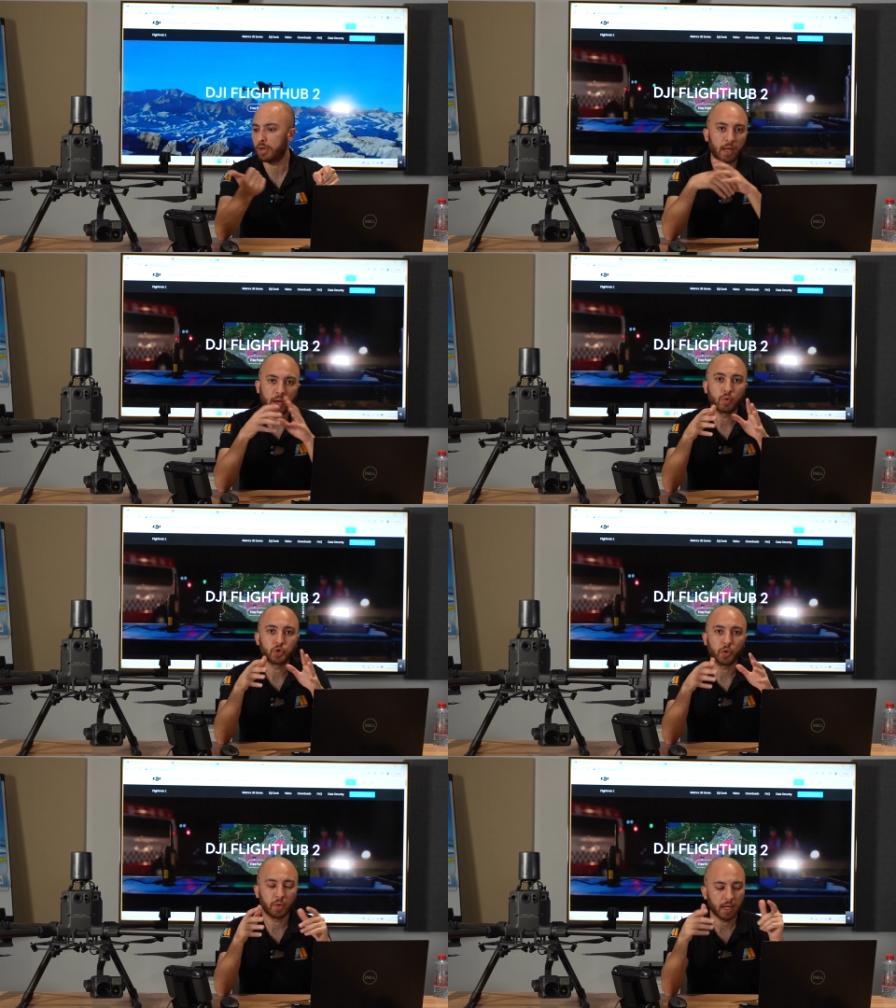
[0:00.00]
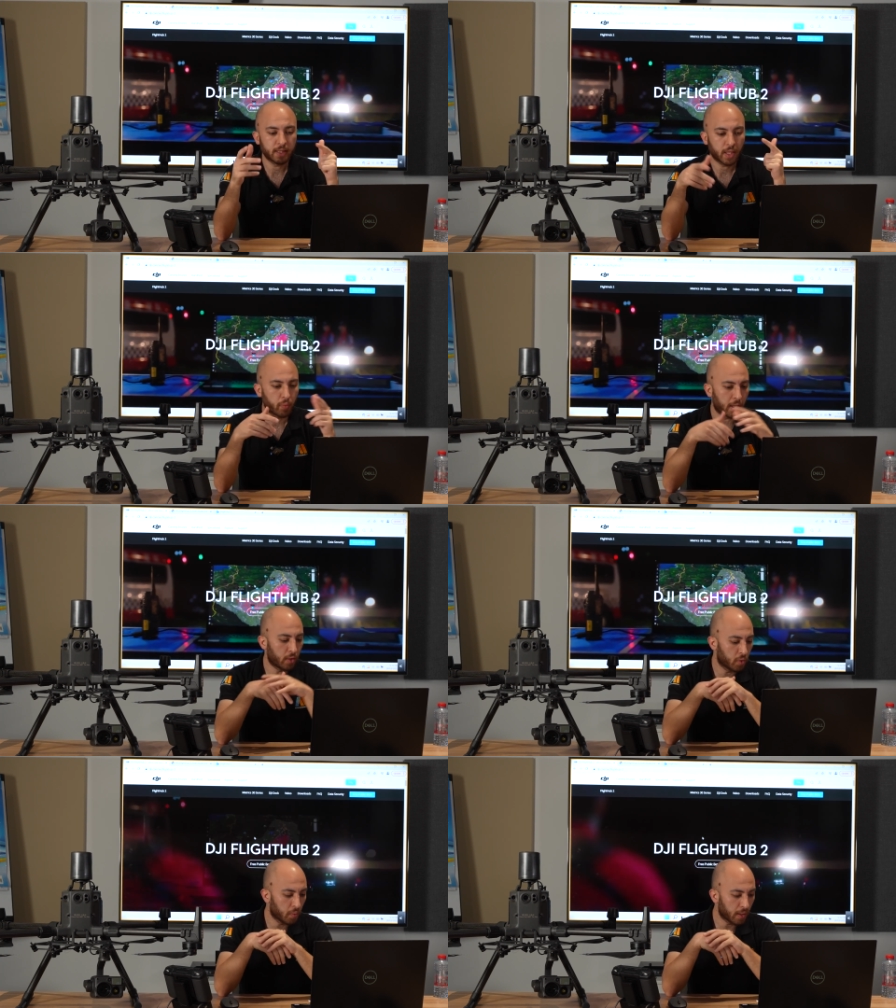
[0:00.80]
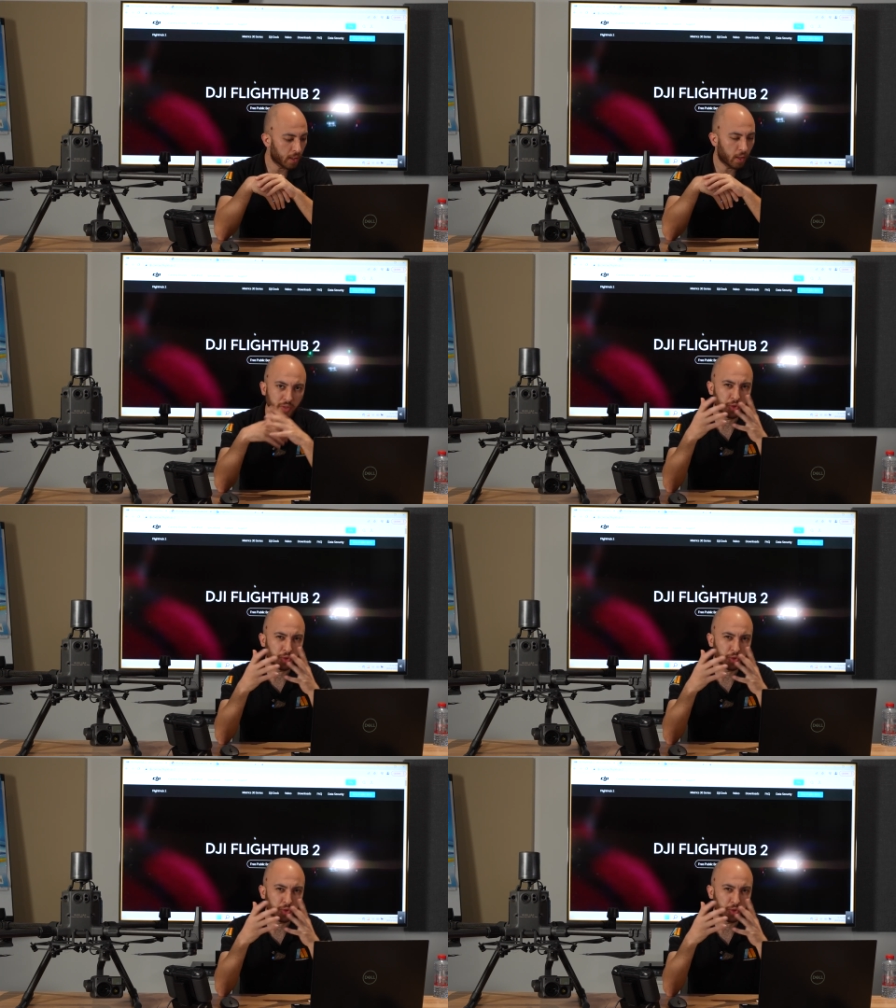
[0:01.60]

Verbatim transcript: and I will show you guys how you can do it now.